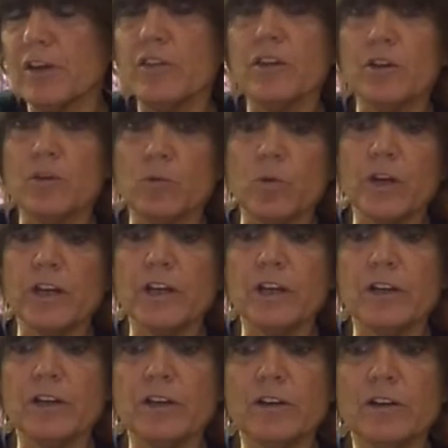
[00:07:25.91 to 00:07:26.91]
and then
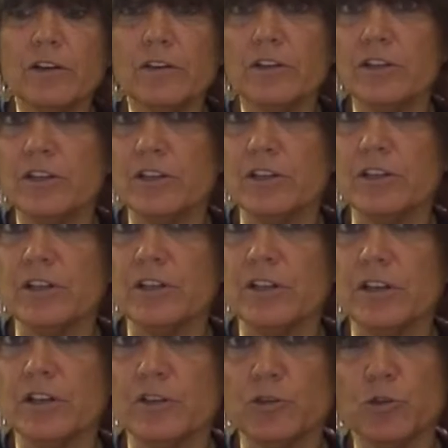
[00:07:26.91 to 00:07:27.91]
when the
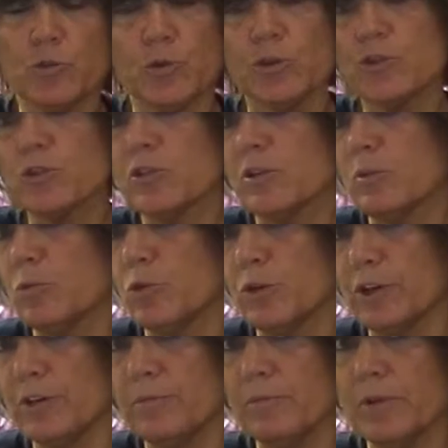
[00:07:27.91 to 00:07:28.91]
Jerusalem
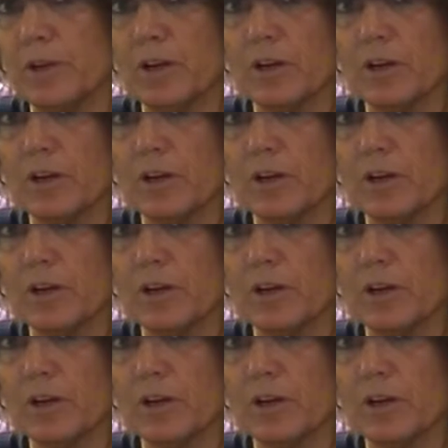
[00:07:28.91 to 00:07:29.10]
would